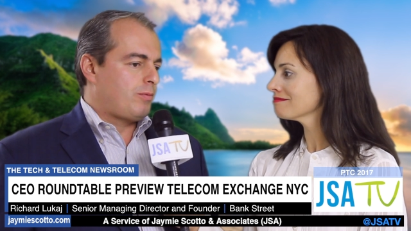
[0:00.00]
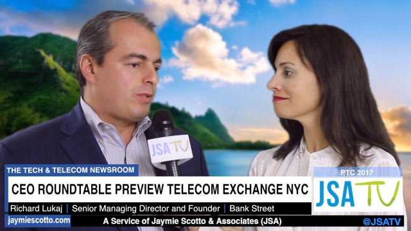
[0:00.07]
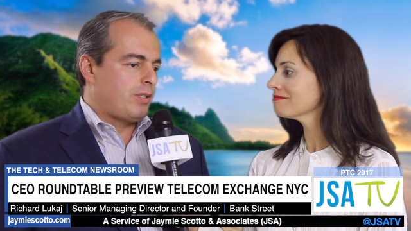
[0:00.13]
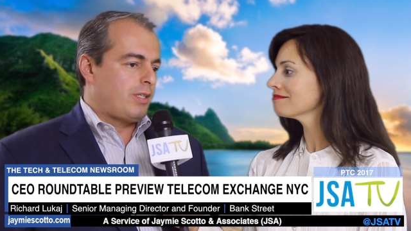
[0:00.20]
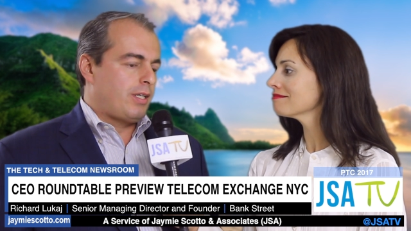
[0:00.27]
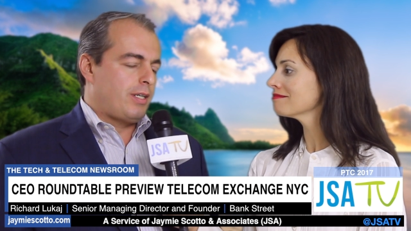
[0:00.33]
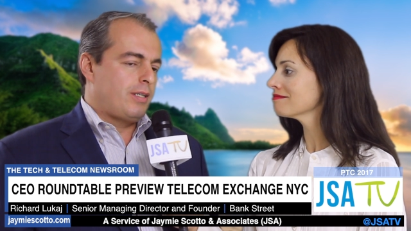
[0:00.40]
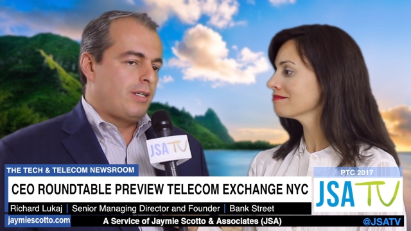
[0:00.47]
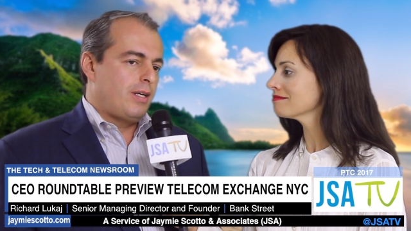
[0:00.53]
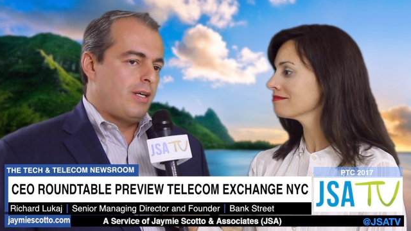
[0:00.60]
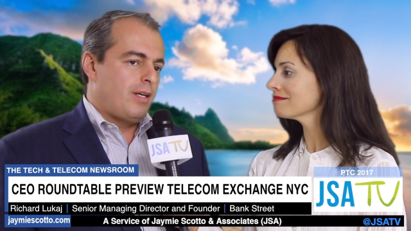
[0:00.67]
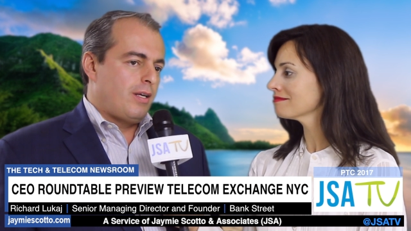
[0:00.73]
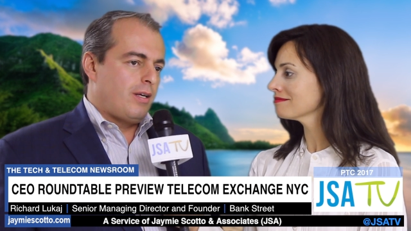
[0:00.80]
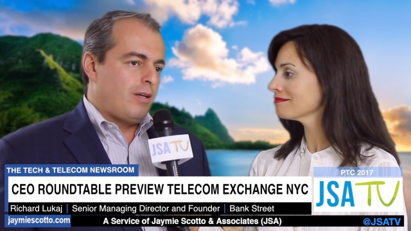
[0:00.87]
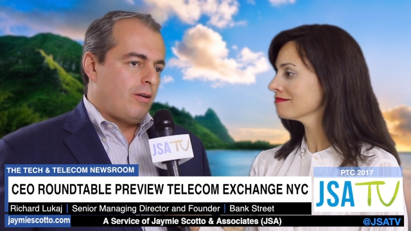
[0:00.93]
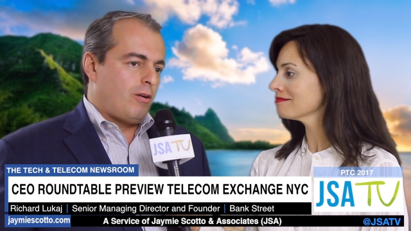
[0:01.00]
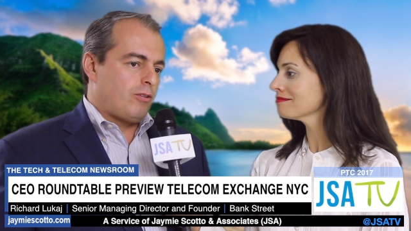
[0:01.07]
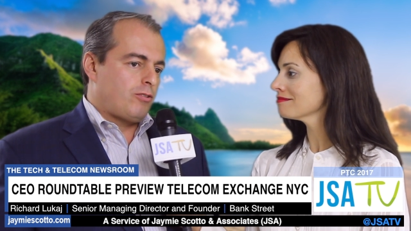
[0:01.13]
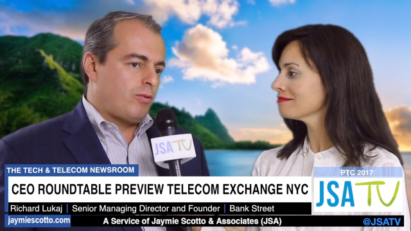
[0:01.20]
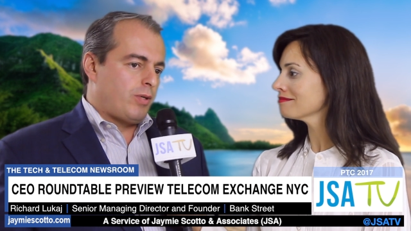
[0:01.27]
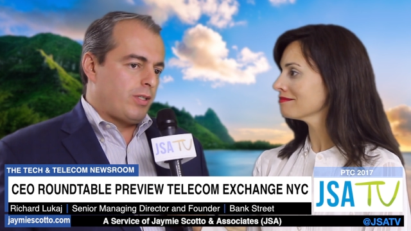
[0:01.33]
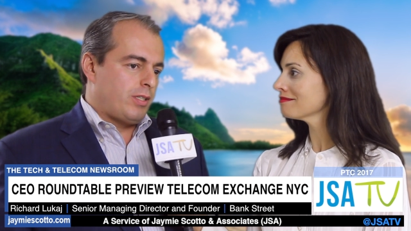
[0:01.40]
Speaker 1: We uh,
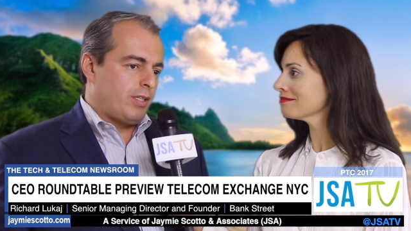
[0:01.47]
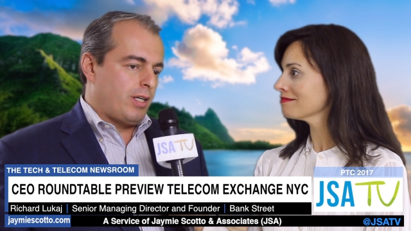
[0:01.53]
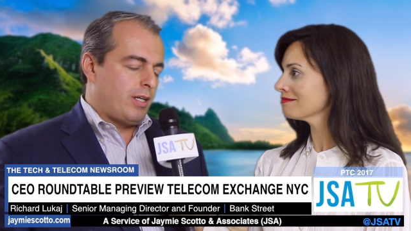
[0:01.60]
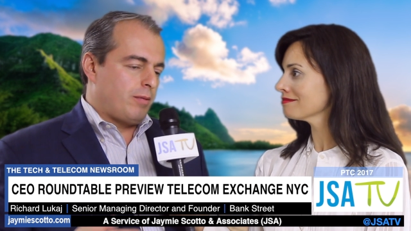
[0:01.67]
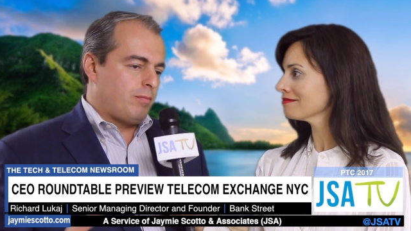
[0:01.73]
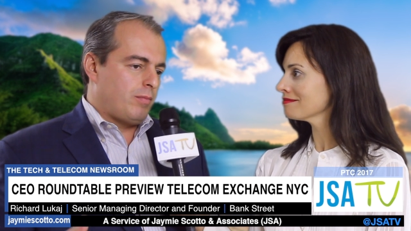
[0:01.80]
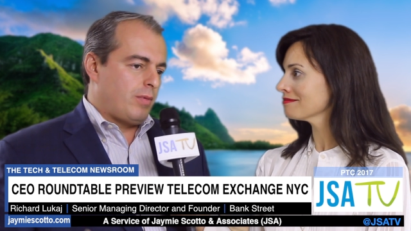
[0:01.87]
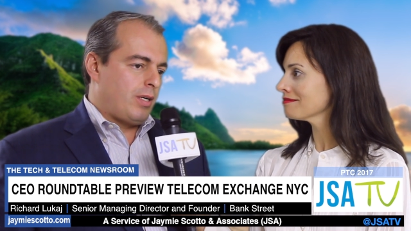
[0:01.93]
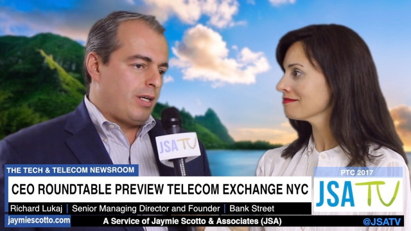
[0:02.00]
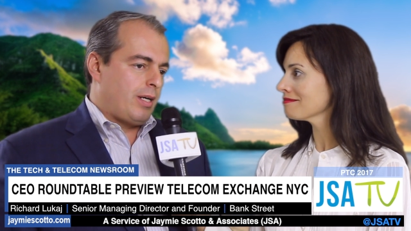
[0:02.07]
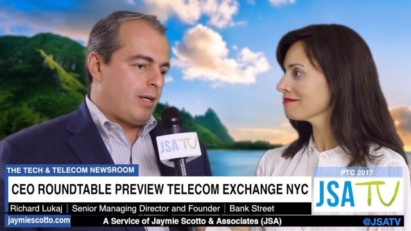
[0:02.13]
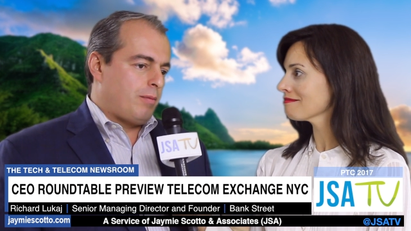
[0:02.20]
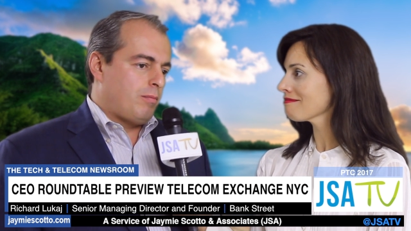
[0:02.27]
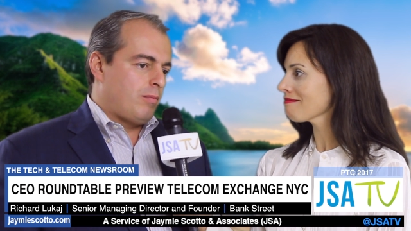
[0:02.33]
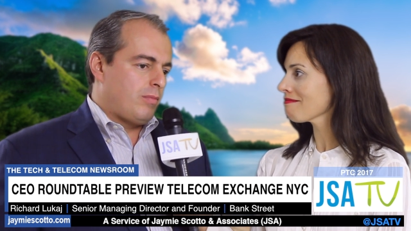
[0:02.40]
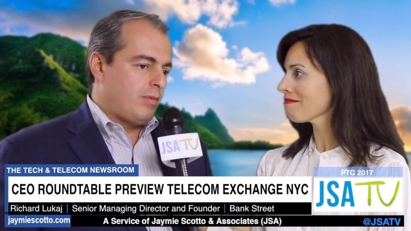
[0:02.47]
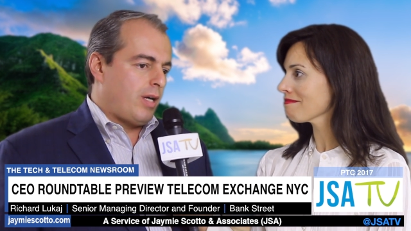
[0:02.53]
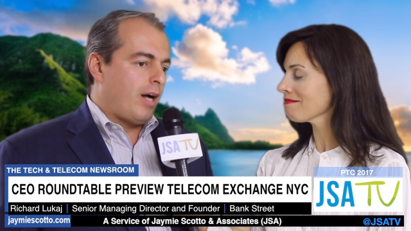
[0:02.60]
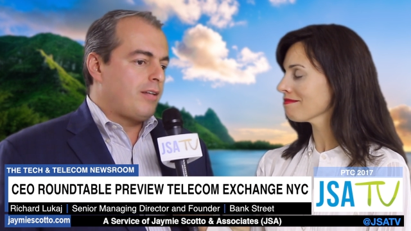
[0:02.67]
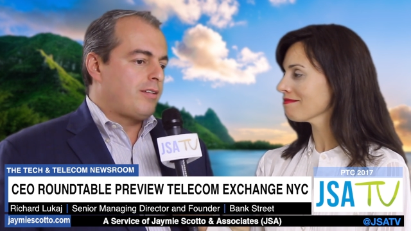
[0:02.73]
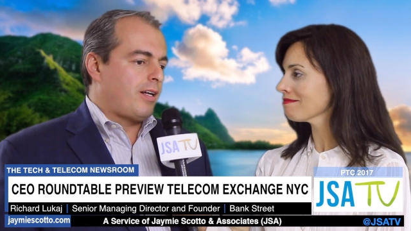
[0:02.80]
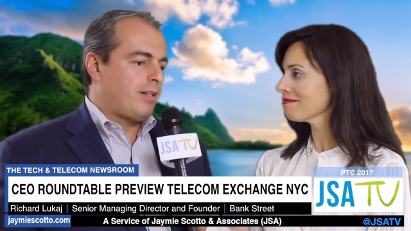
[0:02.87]
also on the uh, uh,
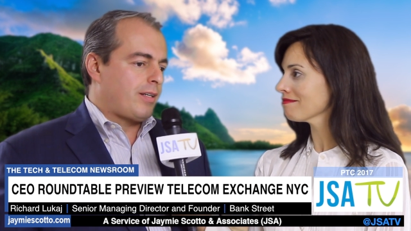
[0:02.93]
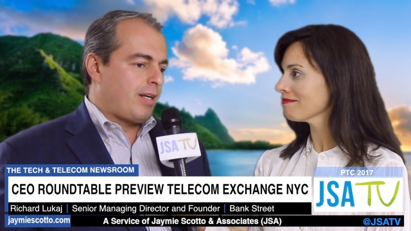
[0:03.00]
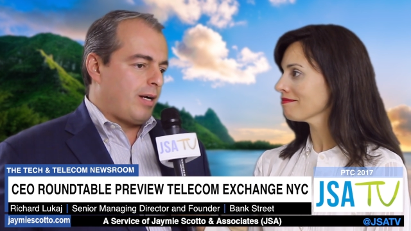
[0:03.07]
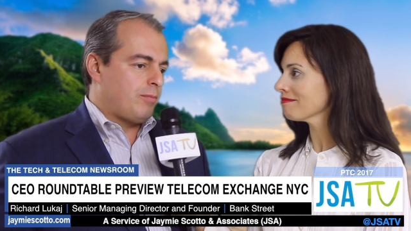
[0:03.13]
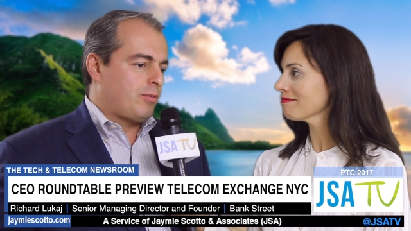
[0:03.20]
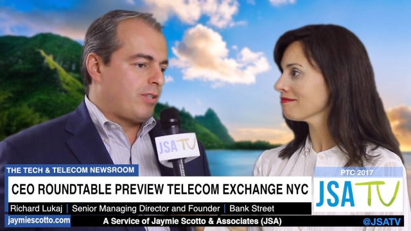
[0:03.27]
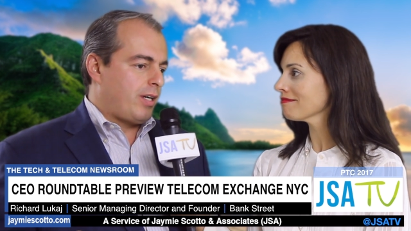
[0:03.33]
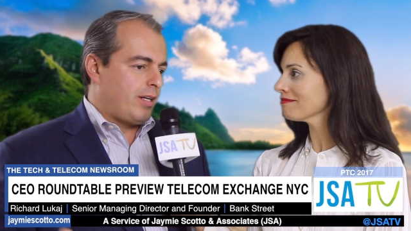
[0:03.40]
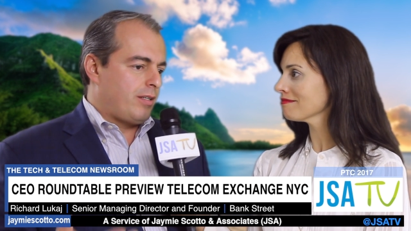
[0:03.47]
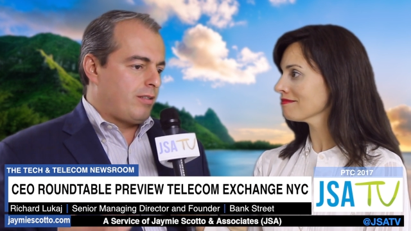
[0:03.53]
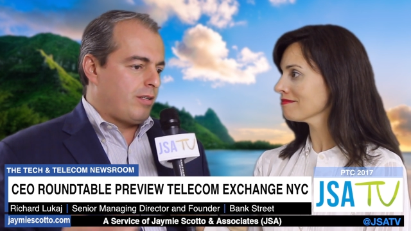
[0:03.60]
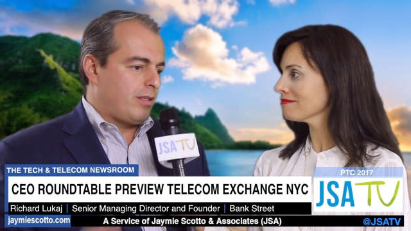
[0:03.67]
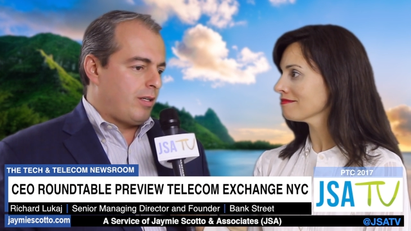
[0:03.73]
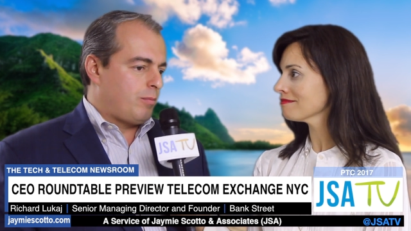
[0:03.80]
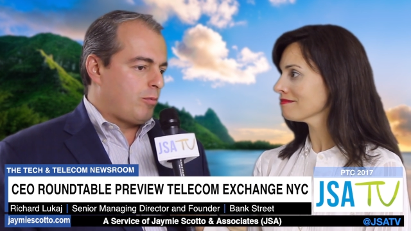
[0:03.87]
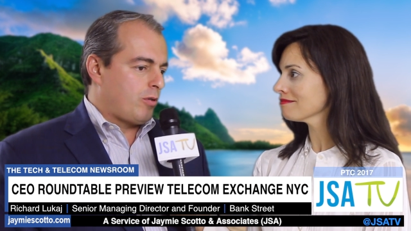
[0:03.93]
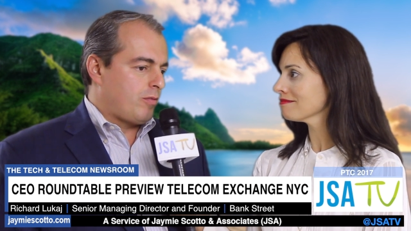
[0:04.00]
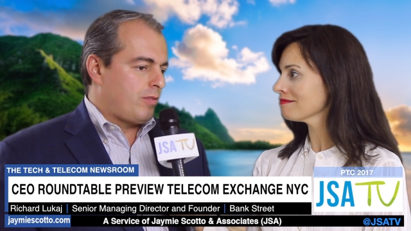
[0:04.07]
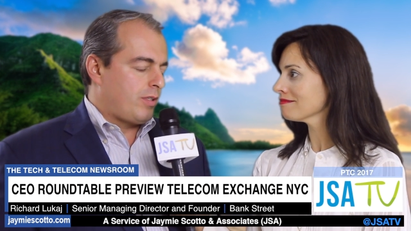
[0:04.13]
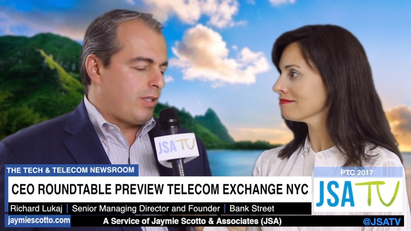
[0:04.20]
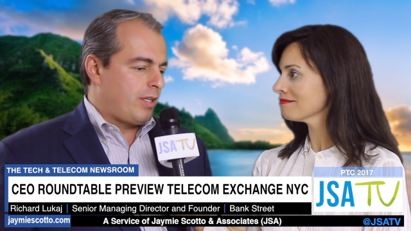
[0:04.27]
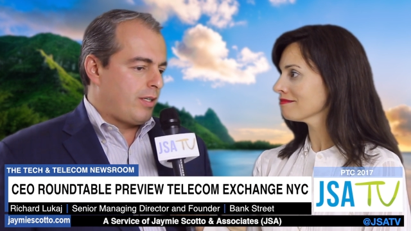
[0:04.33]
non-telecom side, a number
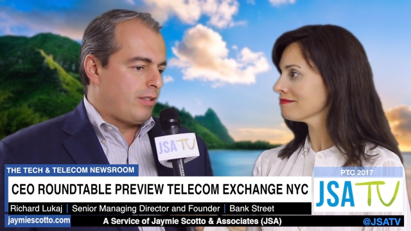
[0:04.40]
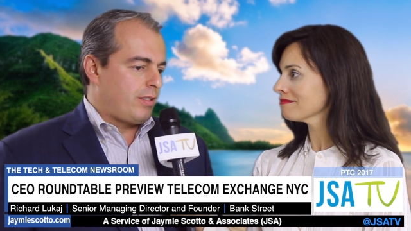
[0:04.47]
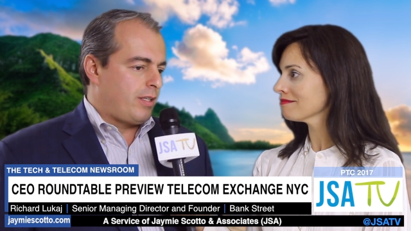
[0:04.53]
of the uh,